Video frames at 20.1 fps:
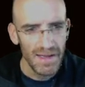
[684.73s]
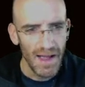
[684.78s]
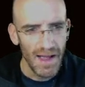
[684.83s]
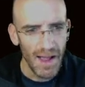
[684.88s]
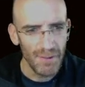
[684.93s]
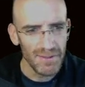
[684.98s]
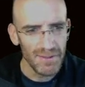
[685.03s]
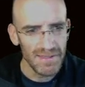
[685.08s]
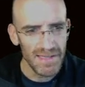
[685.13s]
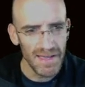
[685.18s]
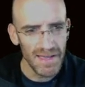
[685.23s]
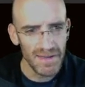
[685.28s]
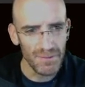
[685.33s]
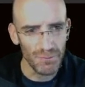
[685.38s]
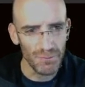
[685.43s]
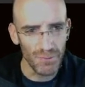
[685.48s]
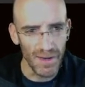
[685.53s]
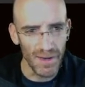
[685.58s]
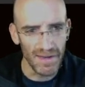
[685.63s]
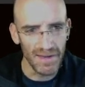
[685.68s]
I would say
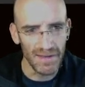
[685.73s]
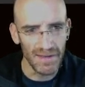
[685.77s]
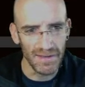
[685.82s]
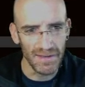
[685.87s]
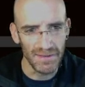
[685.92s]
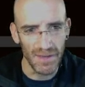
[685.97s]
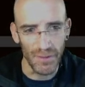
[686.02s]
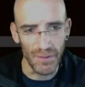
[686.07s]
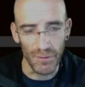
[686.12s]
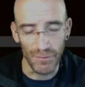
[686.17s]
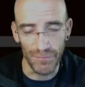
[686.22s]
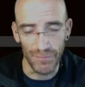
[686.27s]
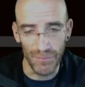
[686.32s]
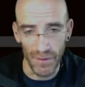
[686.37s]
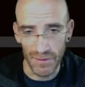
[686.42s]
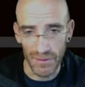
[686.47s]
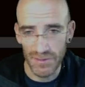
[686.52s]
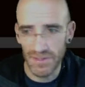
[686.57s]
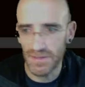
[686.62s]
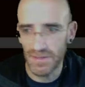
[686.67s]
write another
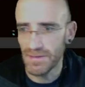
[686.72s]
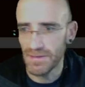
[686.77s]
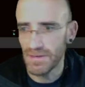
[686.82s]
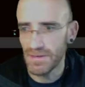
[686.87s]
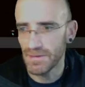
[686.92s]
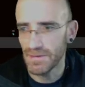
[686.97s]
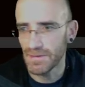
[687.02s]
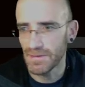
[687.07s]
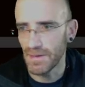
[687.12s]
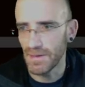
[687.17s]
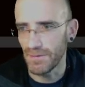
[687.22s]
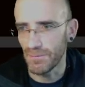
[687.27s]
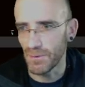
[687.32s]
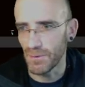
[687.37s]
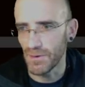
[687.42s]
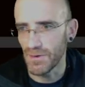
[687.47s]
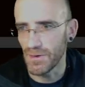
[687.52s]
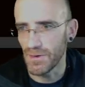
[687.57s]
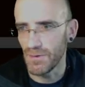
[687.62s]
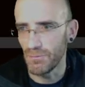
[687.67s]
function if
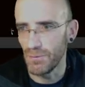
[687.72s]
we're